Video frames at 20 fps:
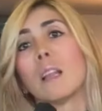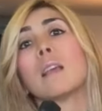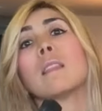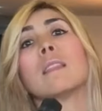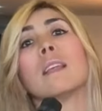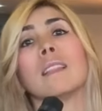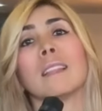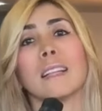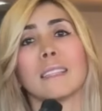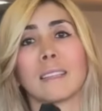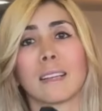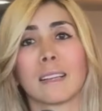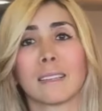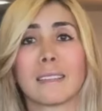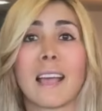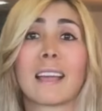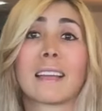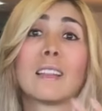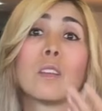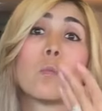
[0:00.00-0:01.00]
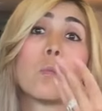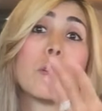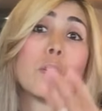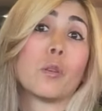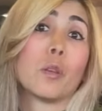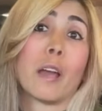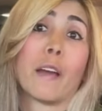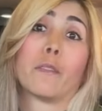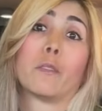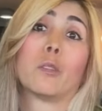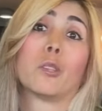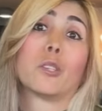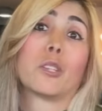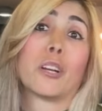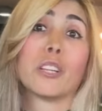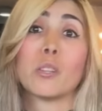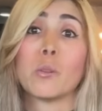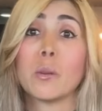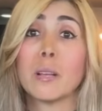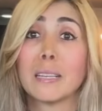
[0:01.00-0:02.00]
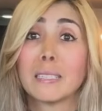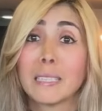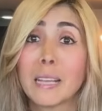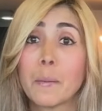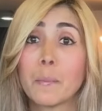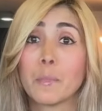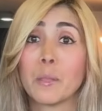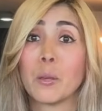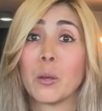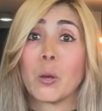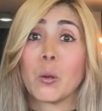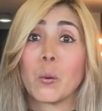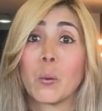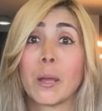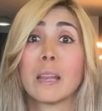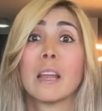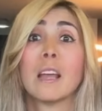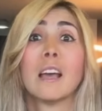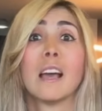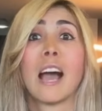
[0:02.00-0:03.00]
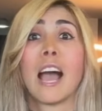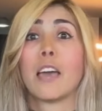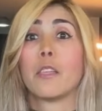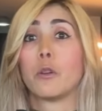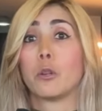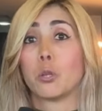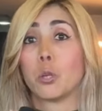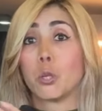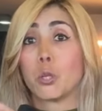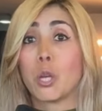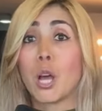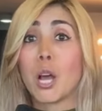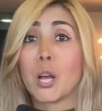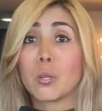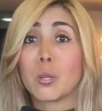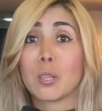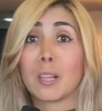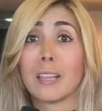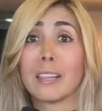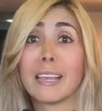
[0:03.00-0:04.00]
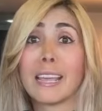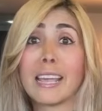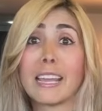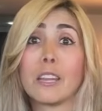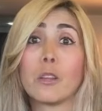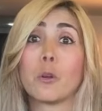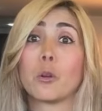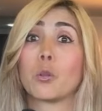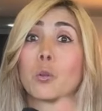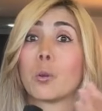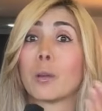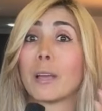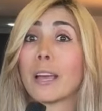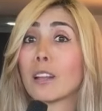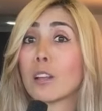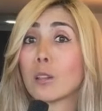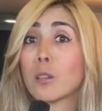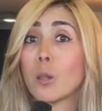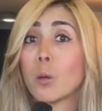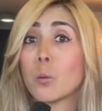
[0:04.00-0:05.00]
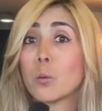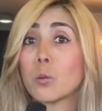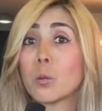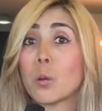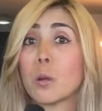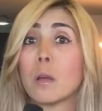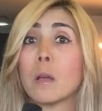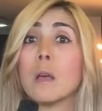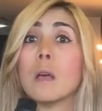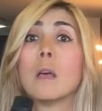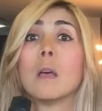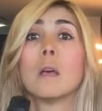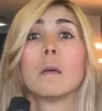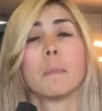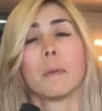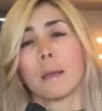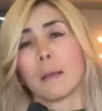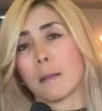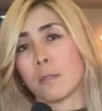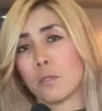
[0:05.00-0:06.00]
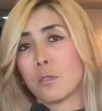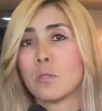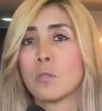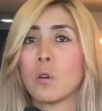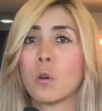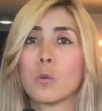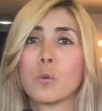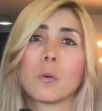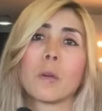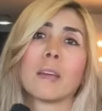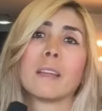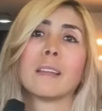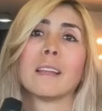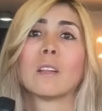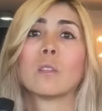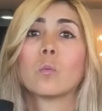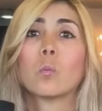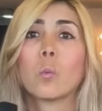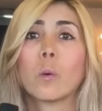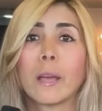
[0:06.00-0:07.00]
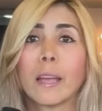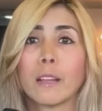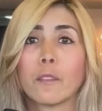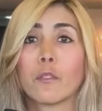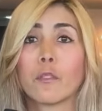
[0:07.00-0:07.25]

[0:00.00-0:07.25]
then that's exactly when you have to start doing something, all right? Either to talk to the lady or to get closer, because you know you cannot wait